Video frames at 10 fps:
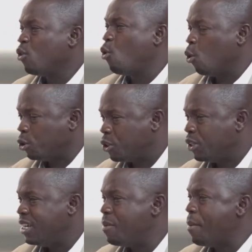Good.
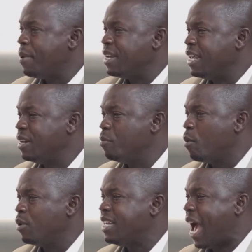Never been in the
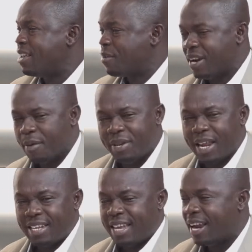Bumuni, I hear, and they've been
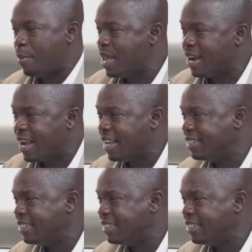here, La Bianca.